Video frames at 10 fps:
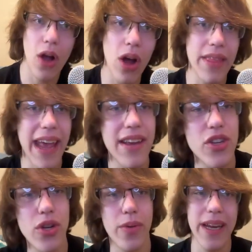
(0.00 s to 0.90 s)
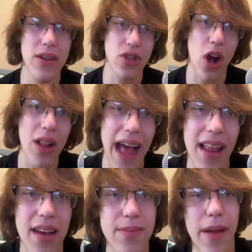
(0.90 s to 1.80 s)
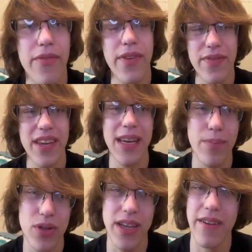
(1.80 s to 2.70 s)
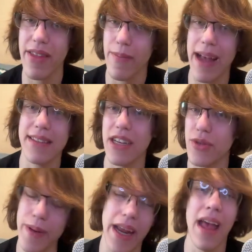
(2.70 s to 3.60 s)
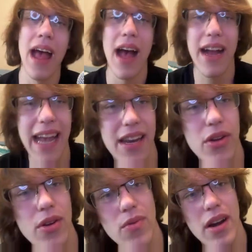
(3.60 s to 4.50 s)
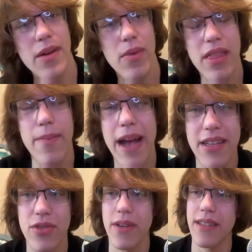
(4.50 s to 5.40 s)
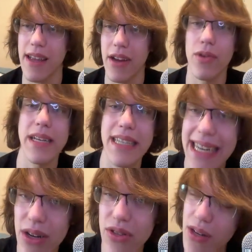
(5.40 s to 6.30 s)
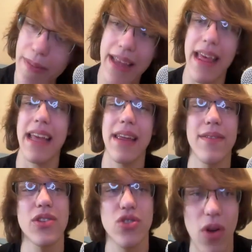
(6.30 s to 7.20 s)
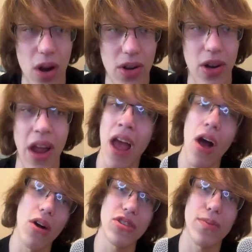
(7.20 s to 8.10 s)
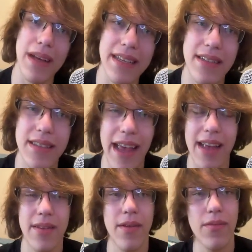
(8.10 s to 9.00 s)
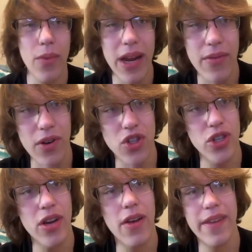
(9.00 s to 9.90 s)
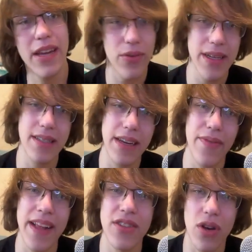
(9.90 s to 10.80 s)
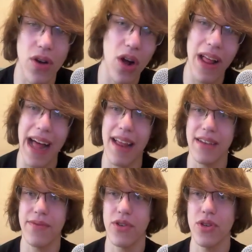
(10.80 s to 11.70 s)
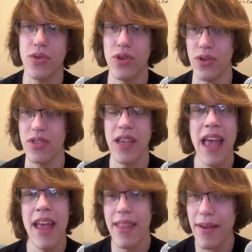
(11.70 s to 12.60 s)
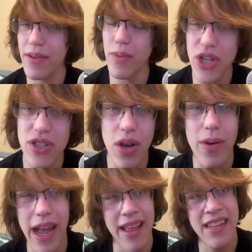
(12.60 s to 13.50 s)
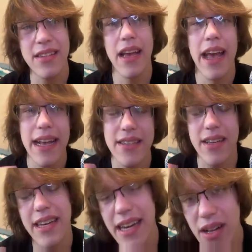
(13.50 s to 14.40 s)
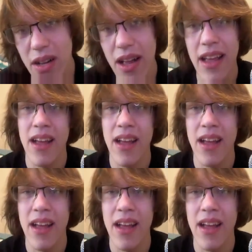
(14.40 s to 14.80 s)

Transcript: On the A2, heals all allies by 15% of their max HP. Again, you can run him with the masteries that increase heals to make that even stronger. Also places a weak version of increased defense on all allies for 2 turns, which is okay. It's a heal.